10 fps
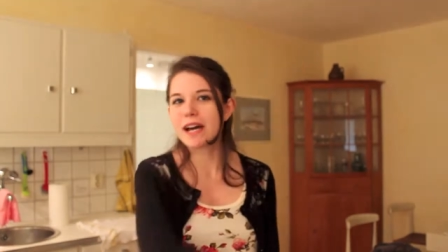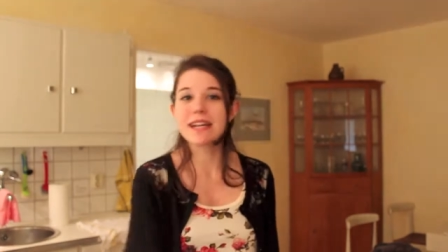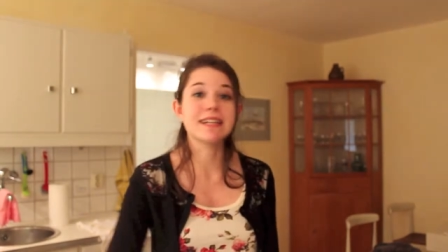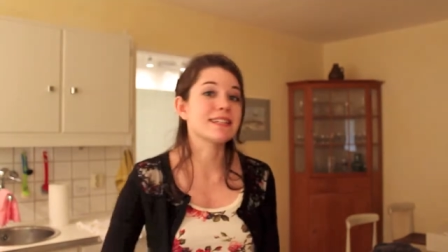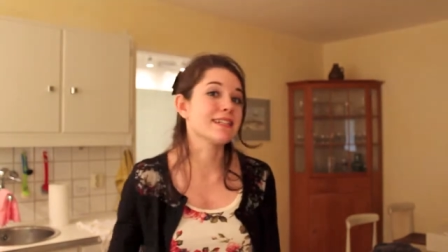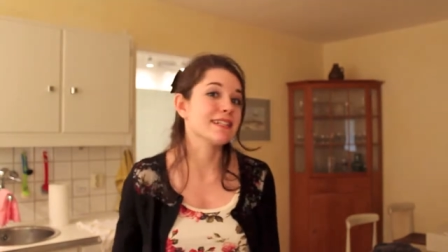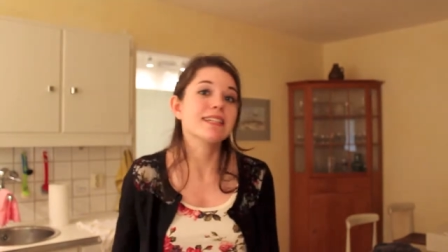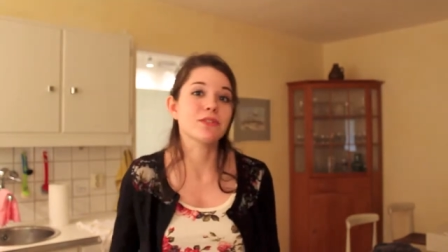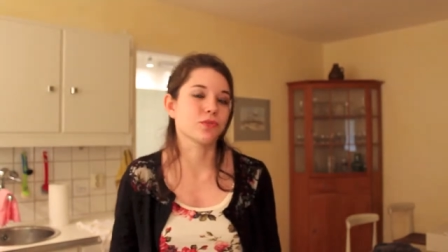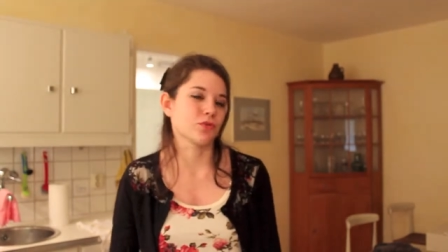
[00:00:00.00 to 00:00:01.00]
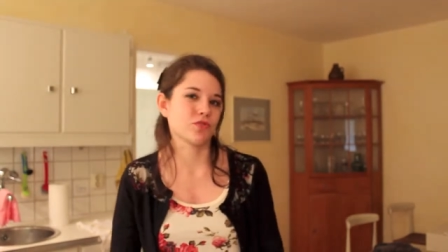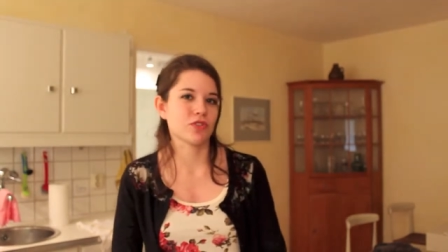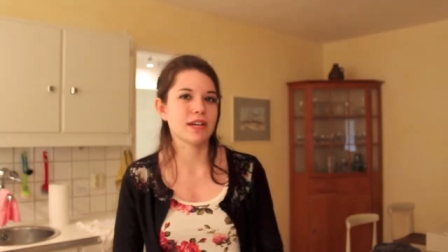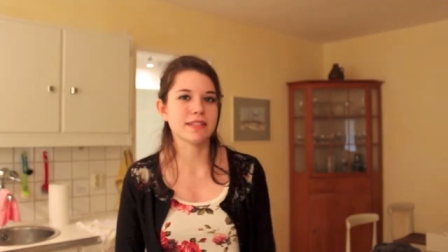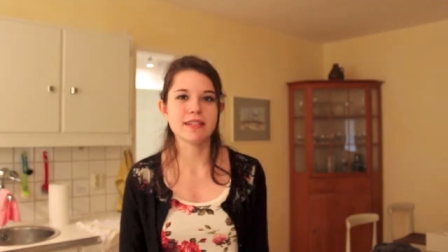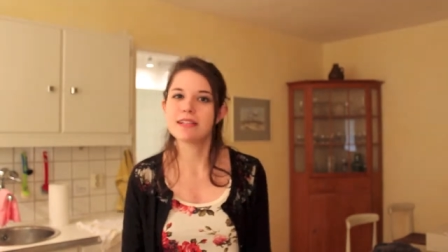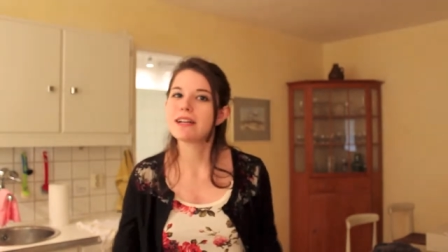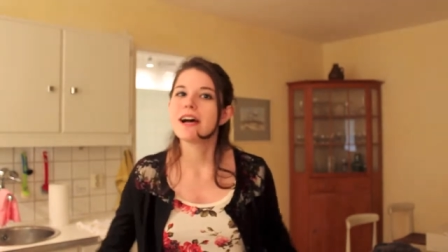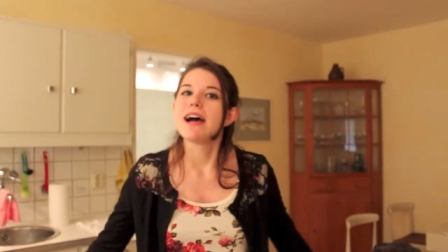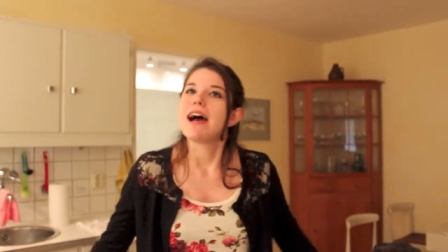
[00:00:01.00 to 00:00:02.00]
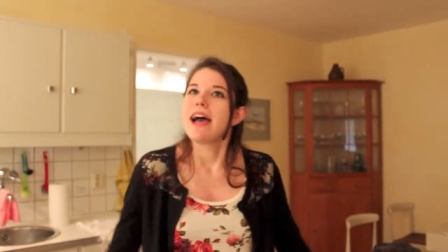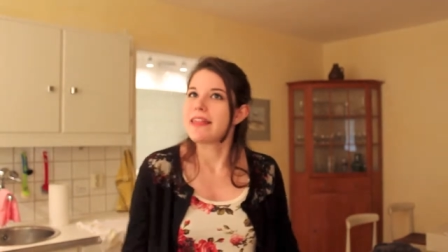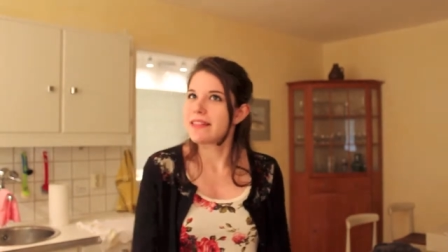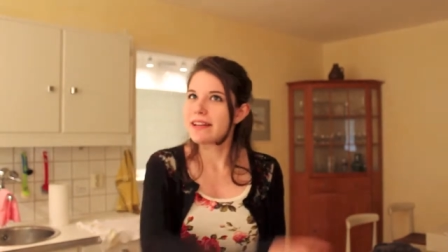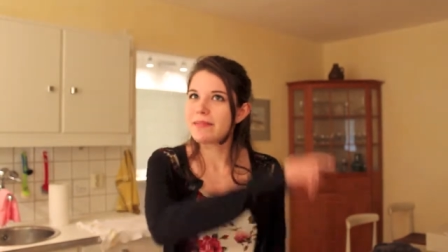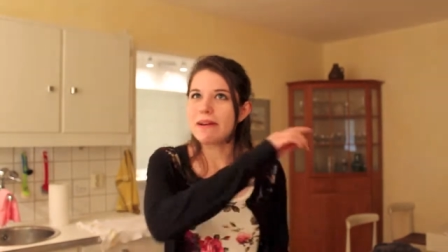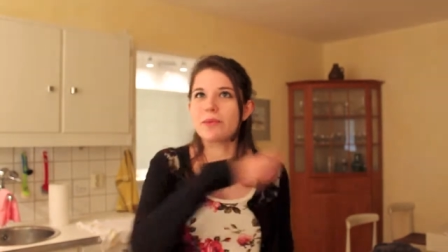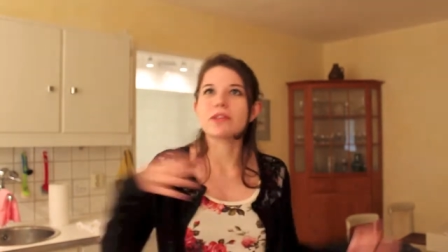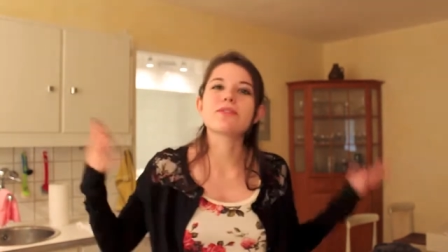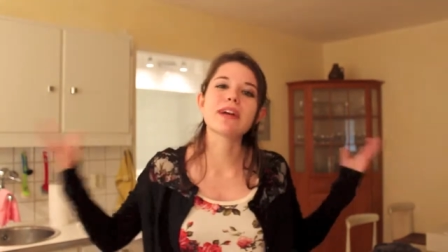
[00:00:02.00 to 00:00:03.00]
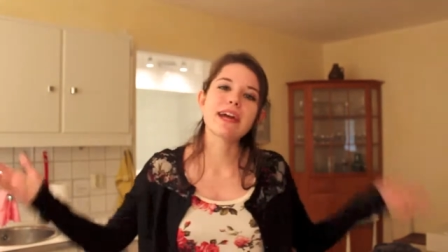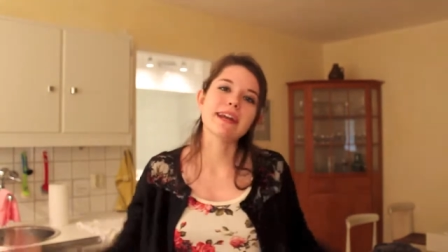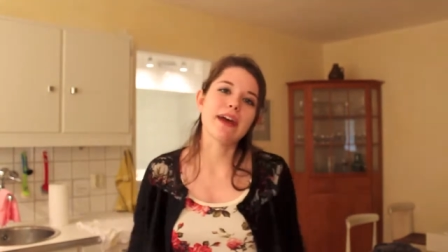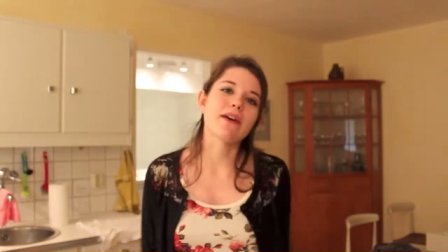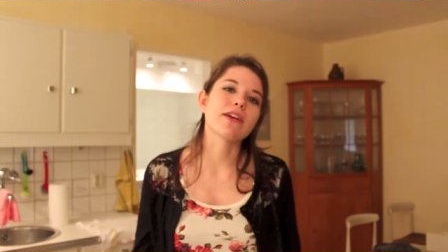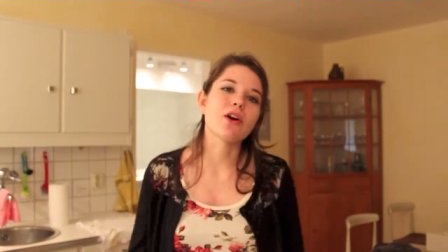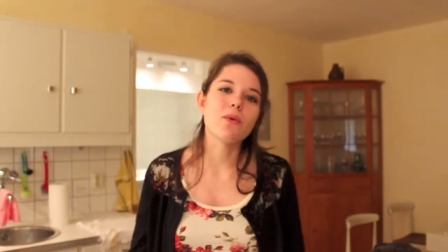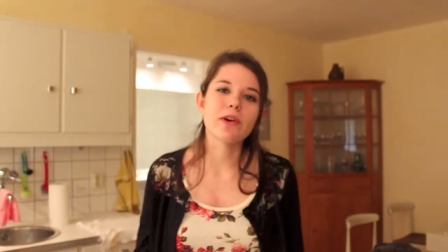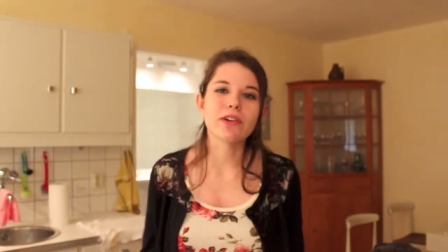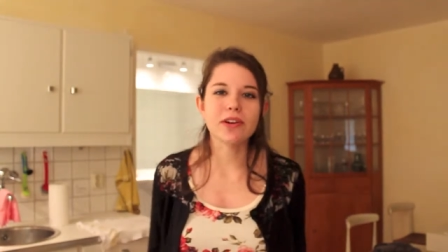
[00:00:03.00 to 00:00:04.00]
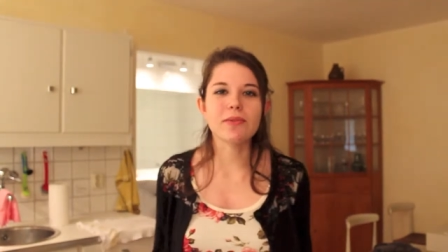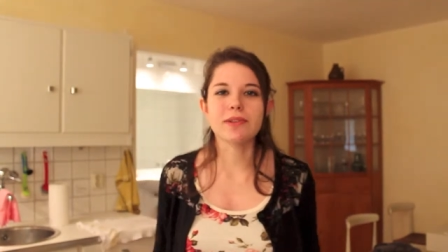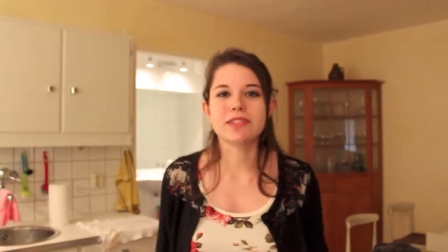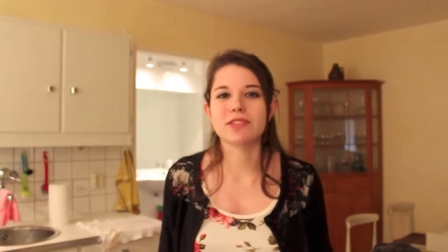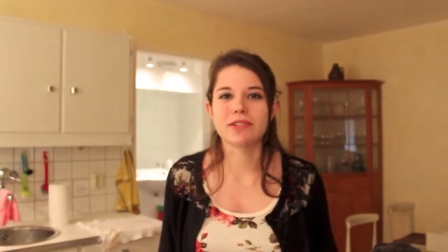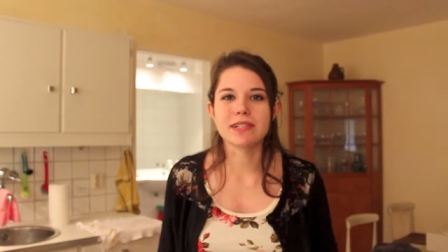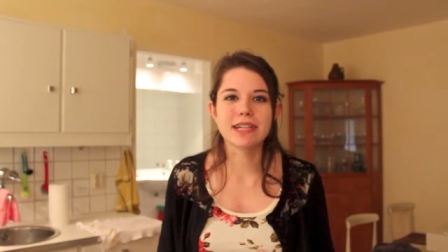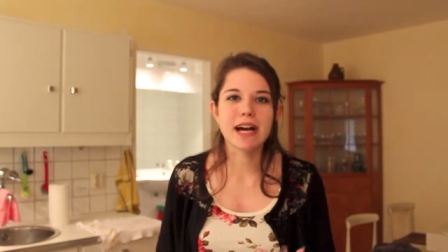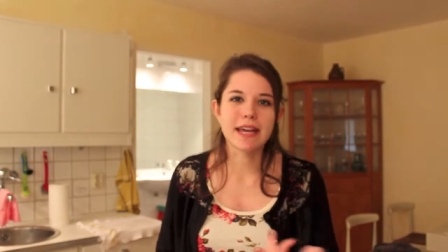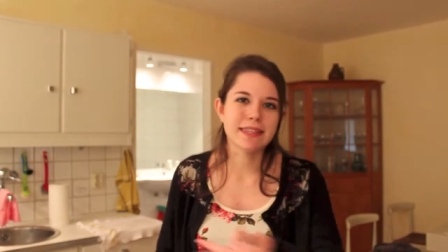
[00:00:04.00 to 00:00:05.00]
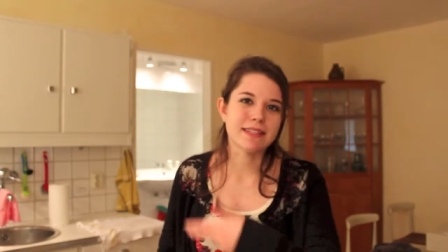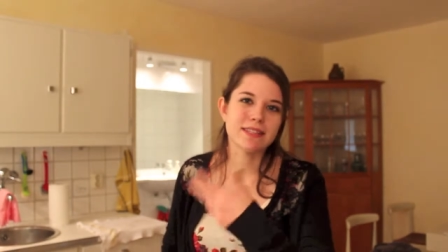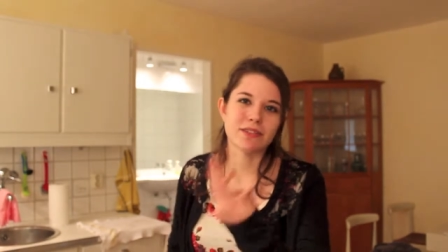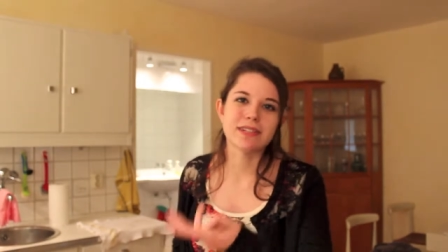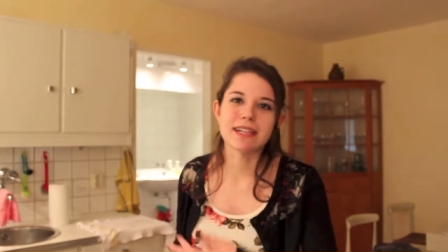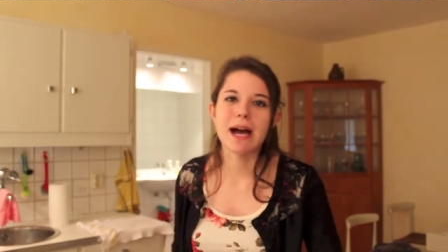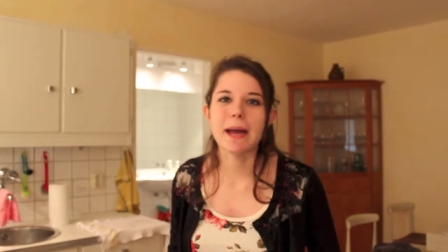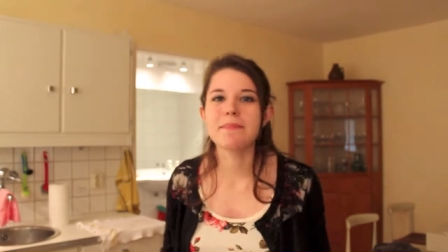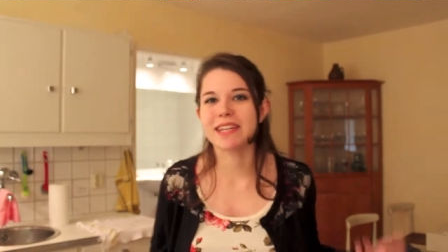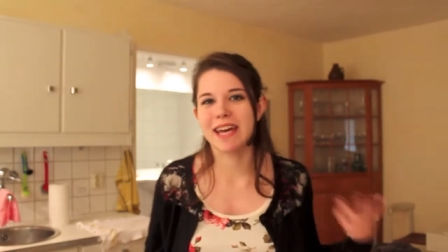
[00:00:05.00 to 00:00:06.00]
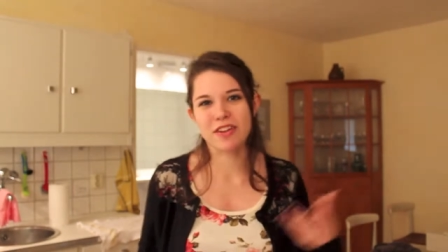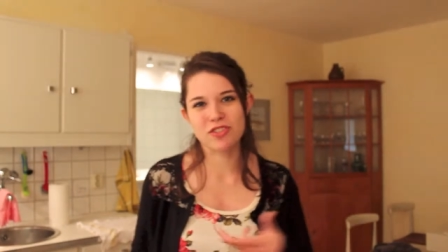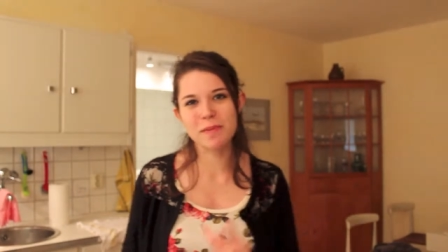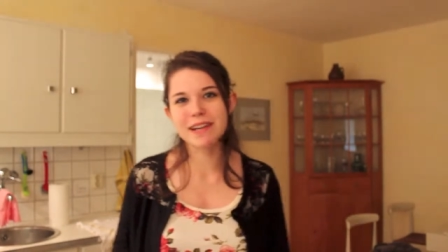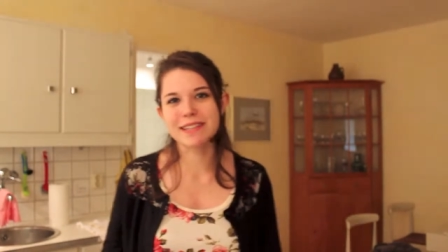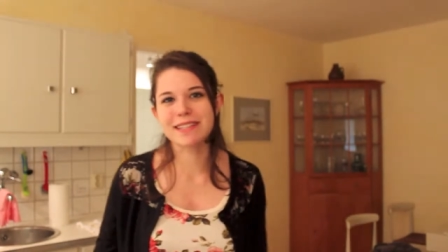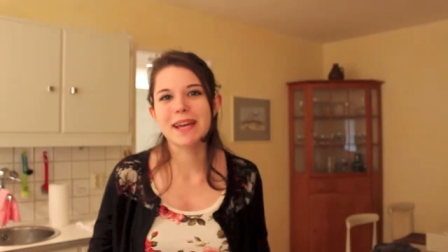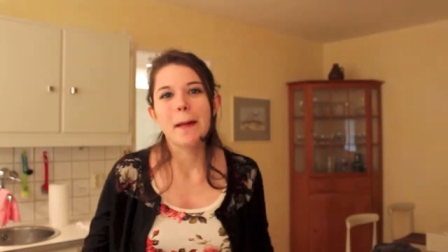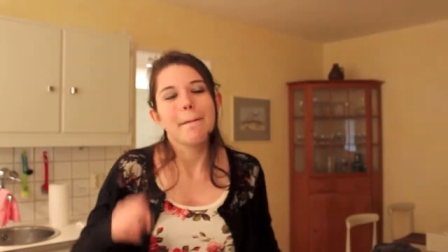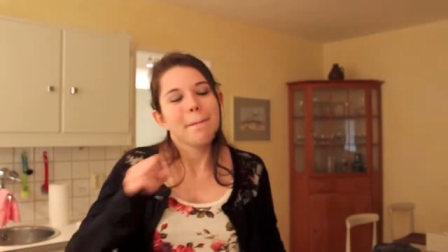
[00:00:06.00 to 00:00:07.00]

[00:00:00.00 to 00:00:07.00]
sign, it is indeed Koolstrasse, and then I'm like, well, okay, now I know where to go at, certain at this certain time to catch the bus.